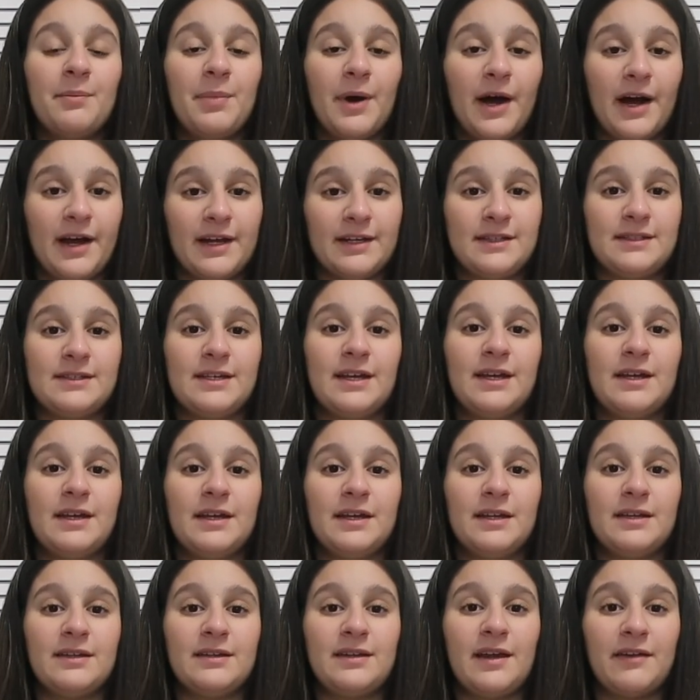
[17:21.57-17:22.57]
but
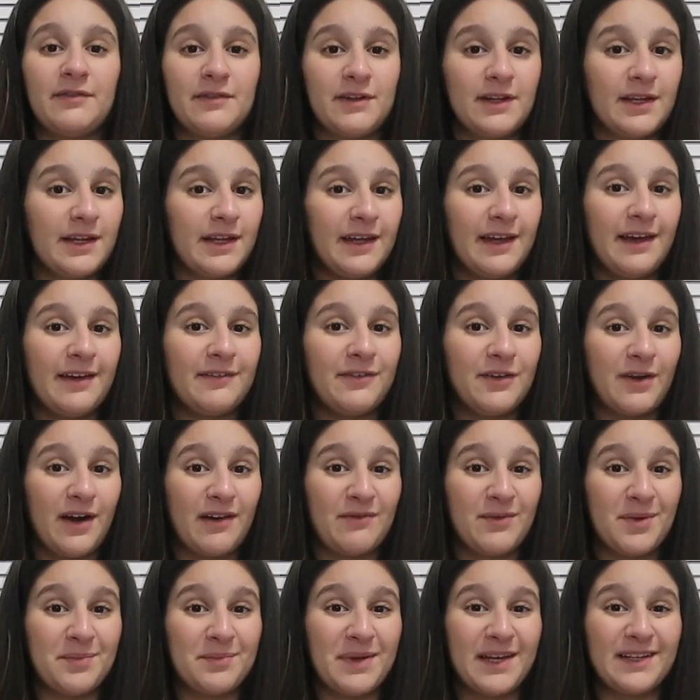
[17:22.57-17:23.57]
definitely if you
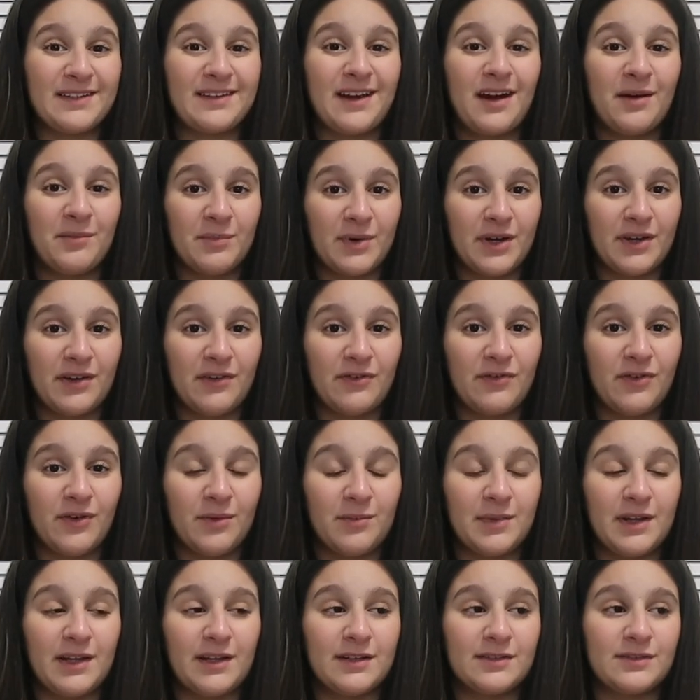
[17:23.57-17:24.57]
have one picked out, bring your
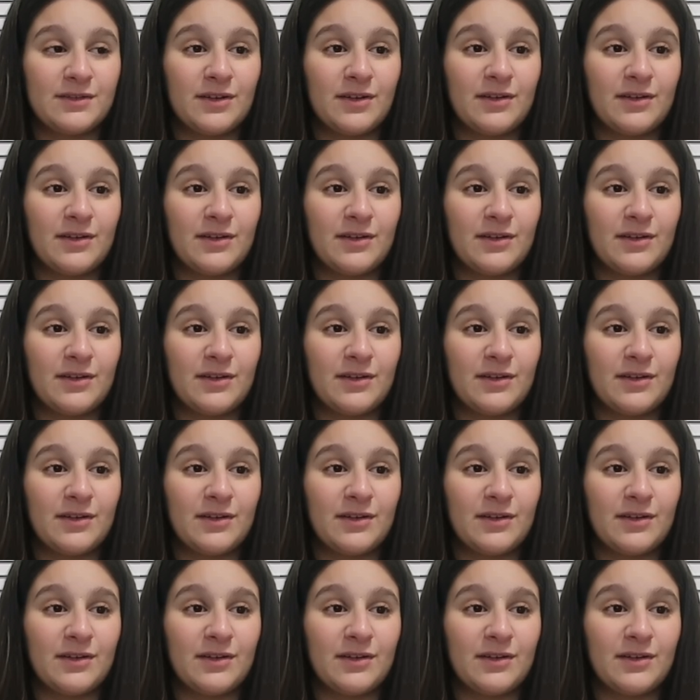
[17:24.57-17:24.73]
formula.